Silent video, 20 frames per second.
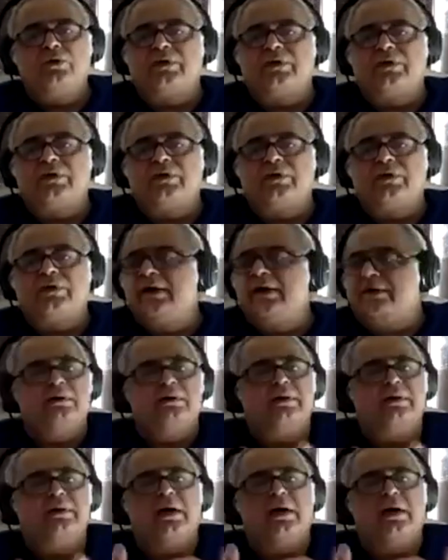it?
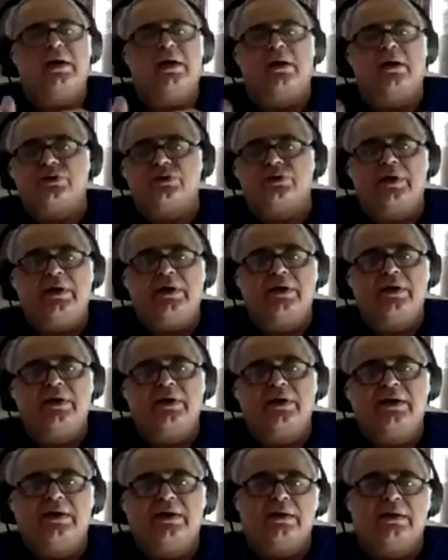They heard the story.
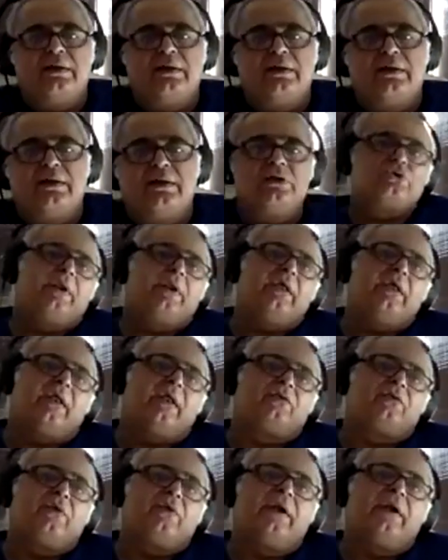The story
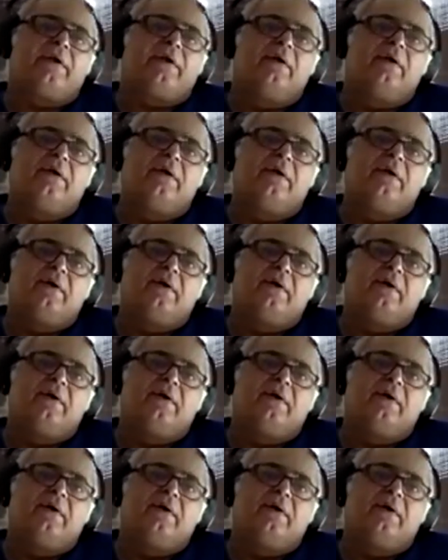resonated.